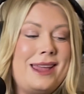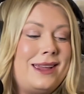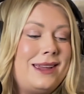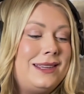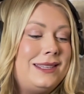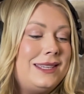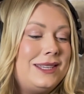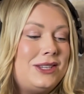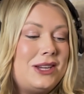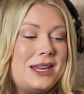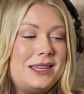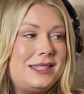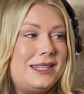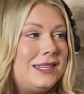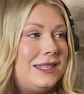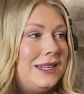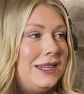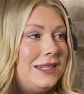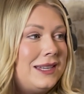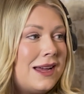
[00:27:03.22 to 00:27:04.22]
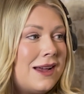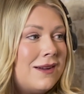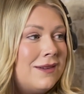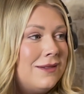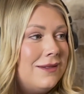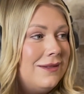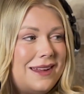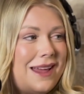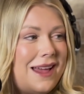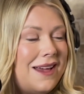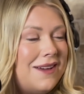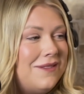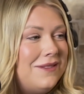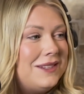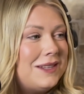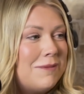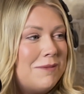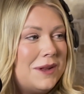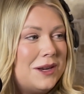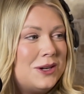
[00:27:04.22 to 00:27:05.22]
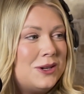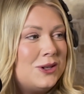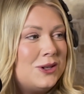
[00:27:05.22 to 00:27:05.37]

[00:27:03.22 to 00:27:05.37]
it's a chance to sit down, have something to